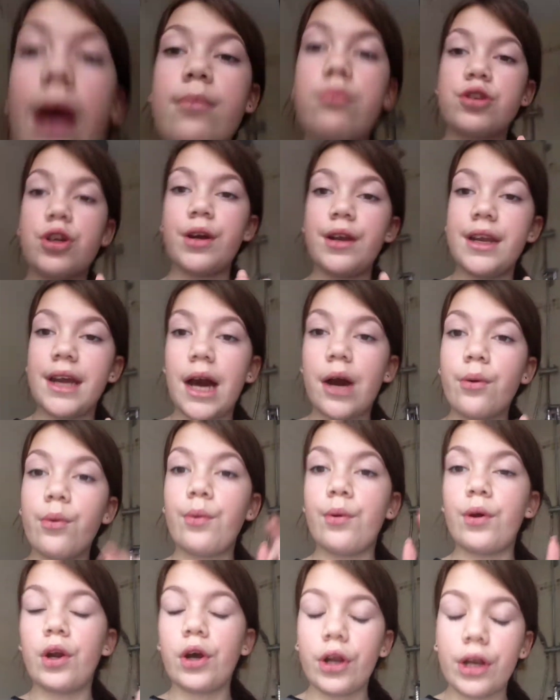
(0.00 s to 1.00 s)
I'm doing now
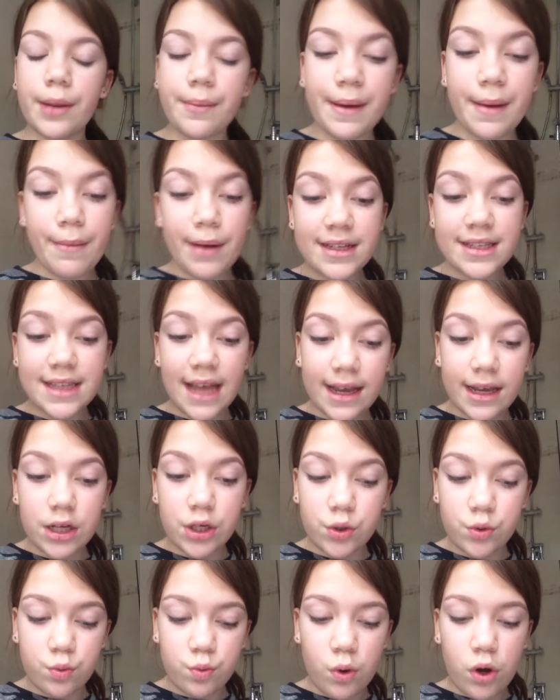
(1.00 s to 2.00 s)
would only be my
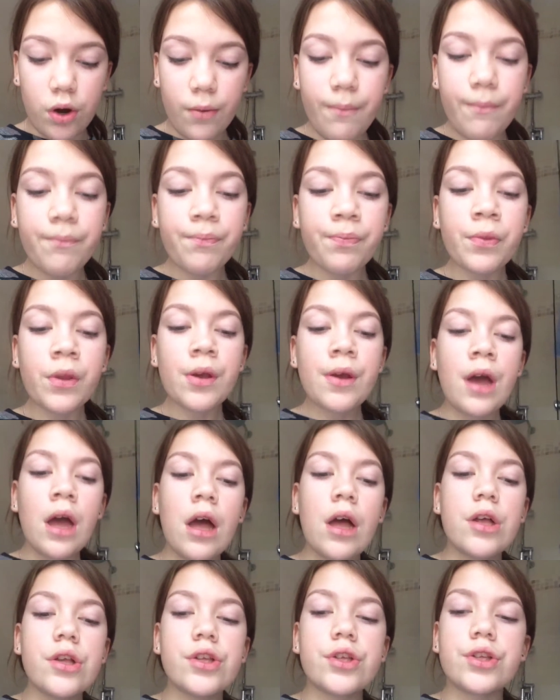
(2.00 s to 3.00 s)
second one.
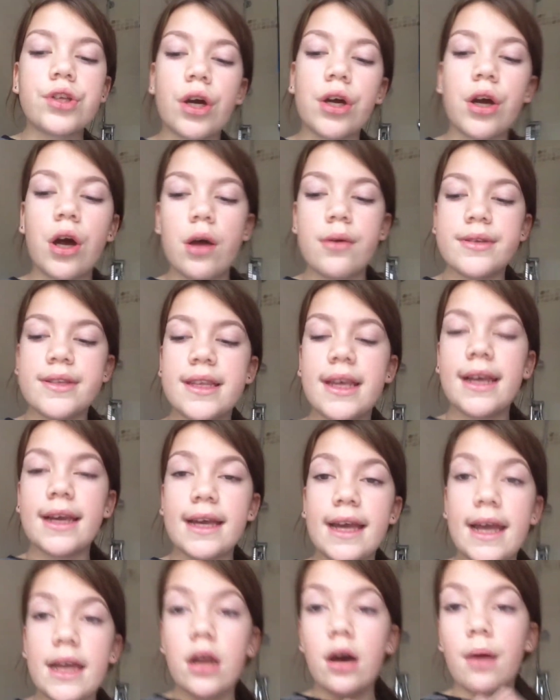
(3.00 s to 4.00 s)
So I was
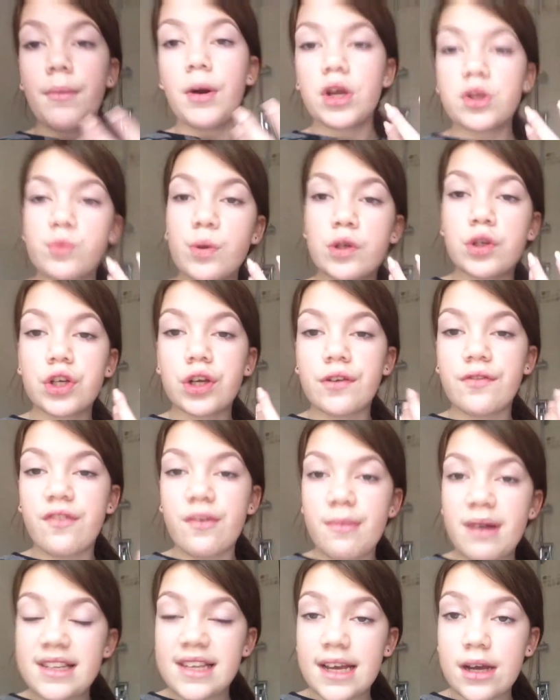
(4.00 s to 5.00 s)
thinking I might as well do
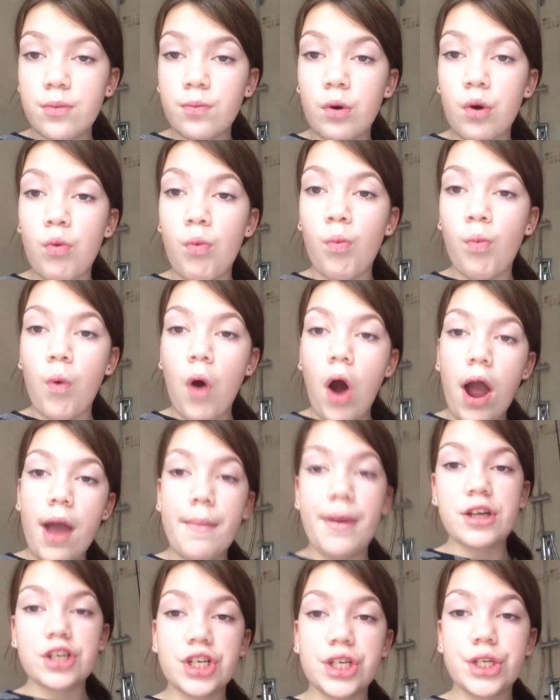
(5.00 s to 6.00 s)
for my second one why
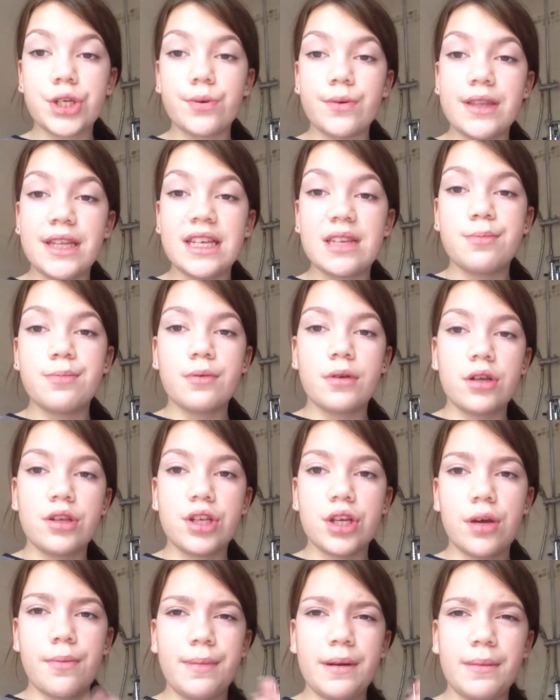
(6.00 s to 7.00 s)
I'm actually doing this
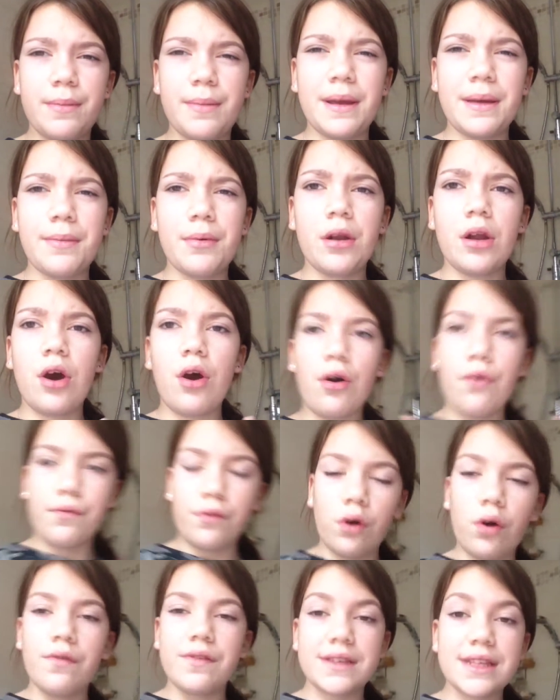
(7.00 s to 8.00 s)
because a couple of people are
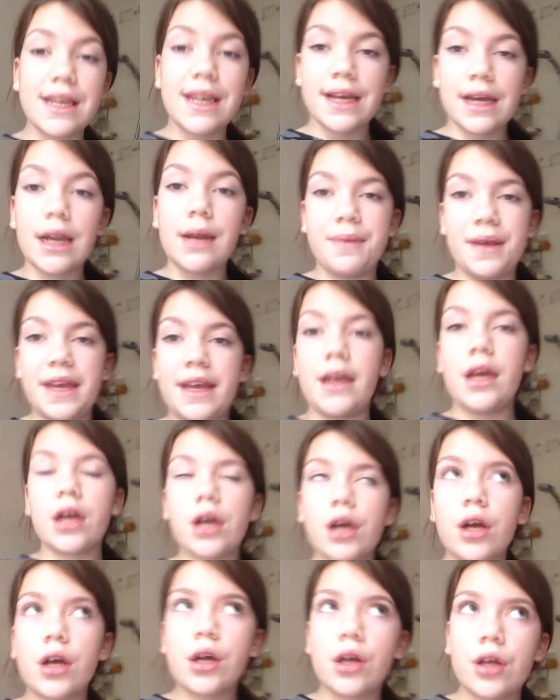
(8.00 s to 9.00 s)
obviously going to be
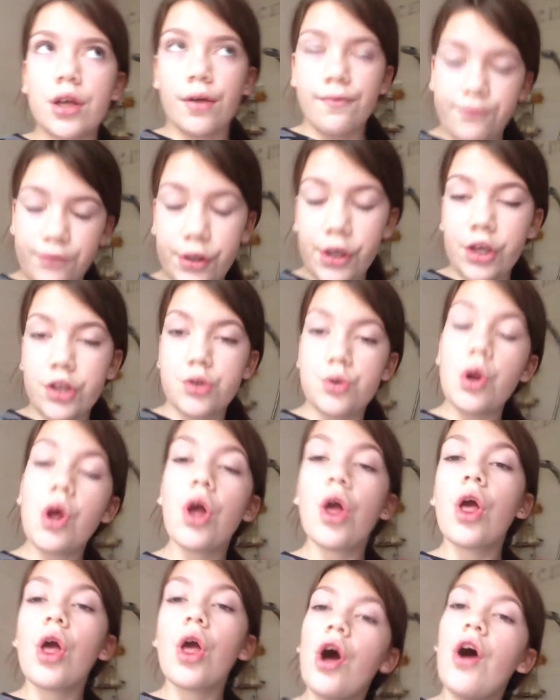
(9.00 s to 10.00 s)
confused
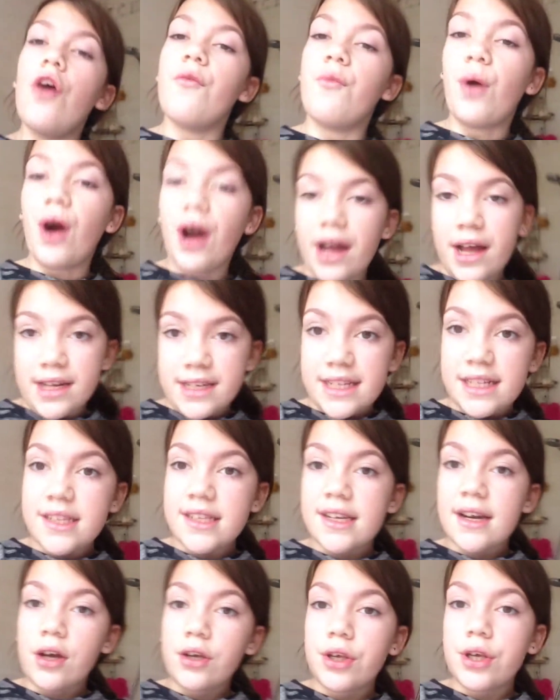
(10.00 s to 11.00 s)
of why I did
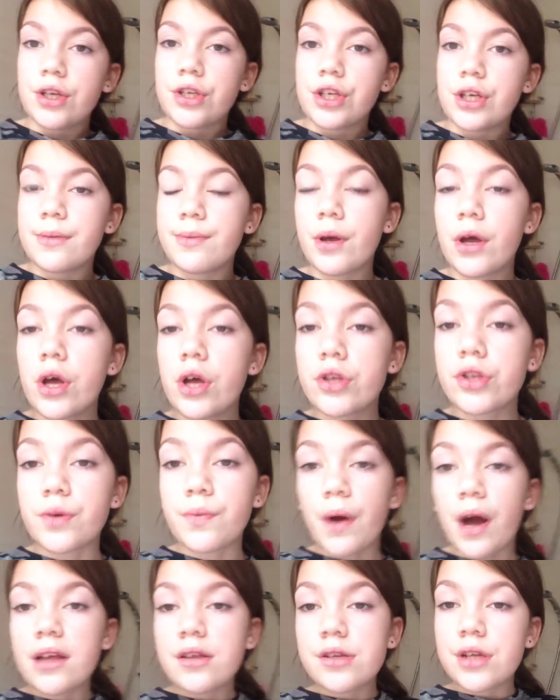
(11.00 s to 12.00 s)
start YouTube. So
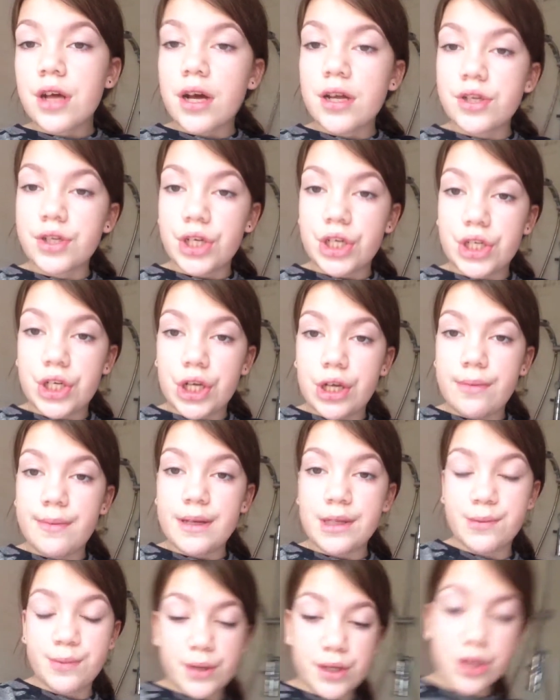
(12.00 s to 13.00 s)
why I started YouTube
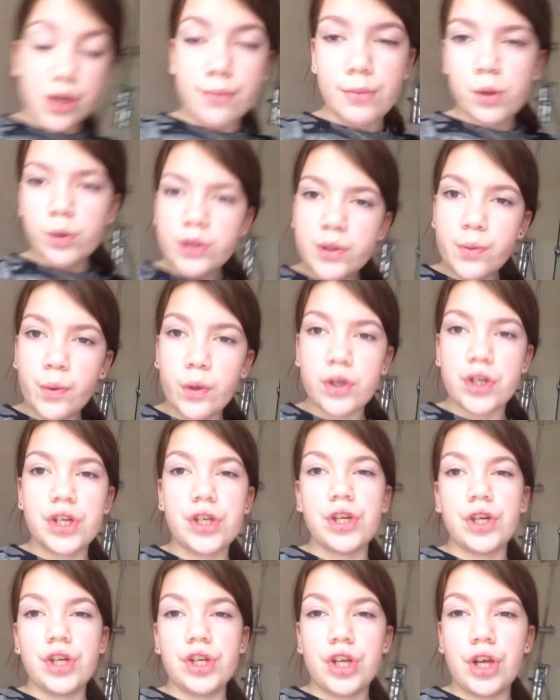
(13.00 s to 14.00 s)
is because I'm always
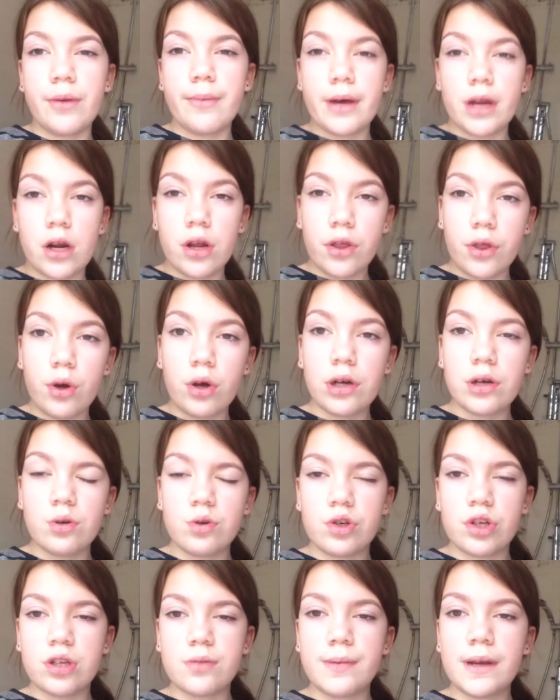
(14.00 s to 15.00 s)
watching YouTube and I thought it
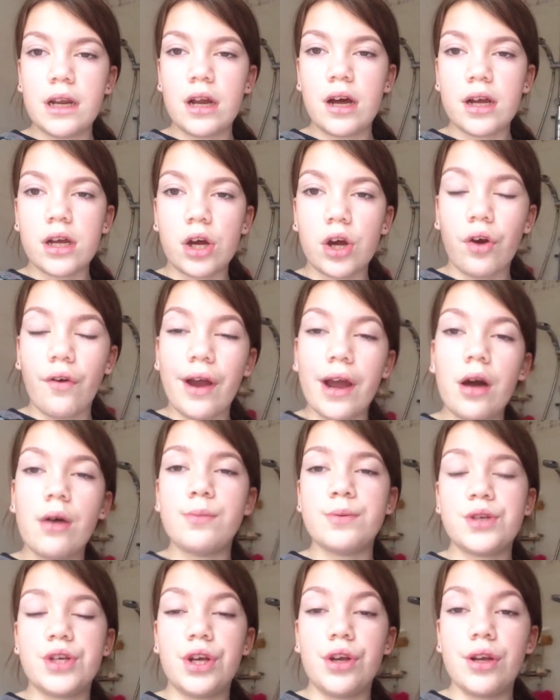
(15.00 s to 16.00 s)
would just be like a great
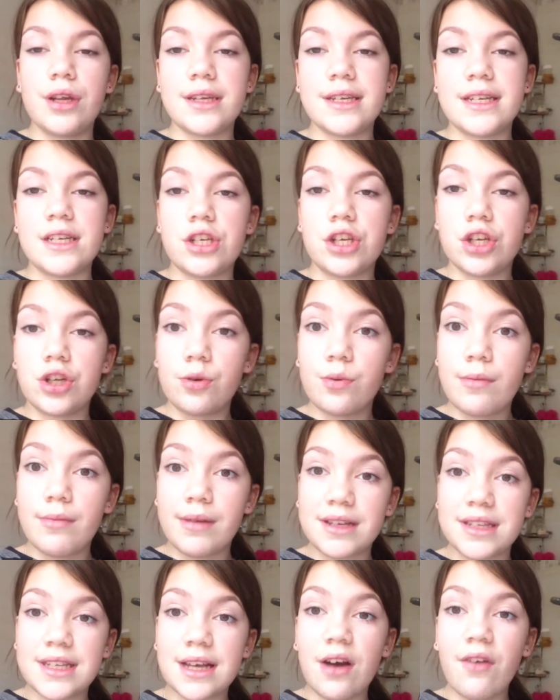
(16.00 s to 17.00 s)
opportunity to do it
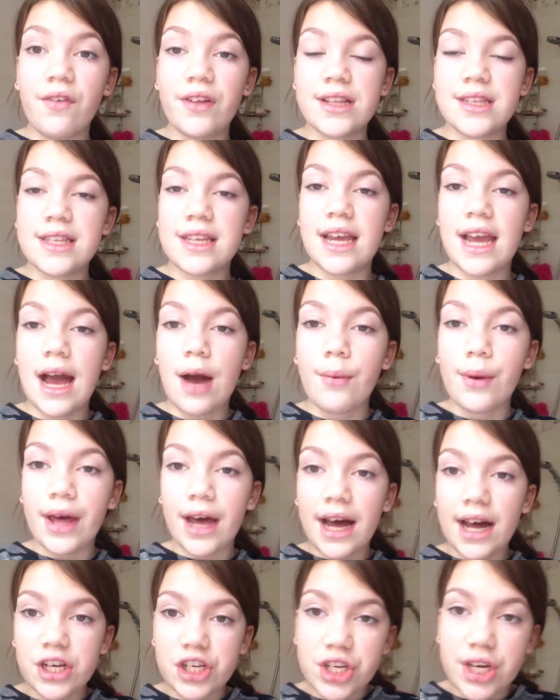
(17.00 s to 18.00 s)
myself and see how it
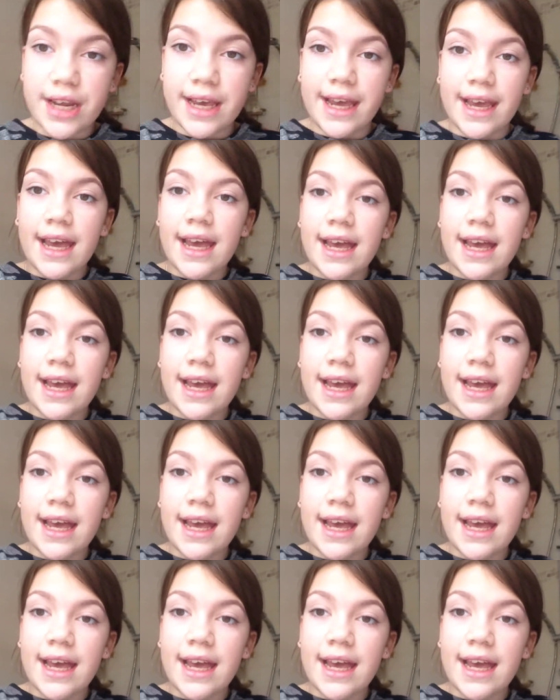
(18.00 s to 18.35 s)
actually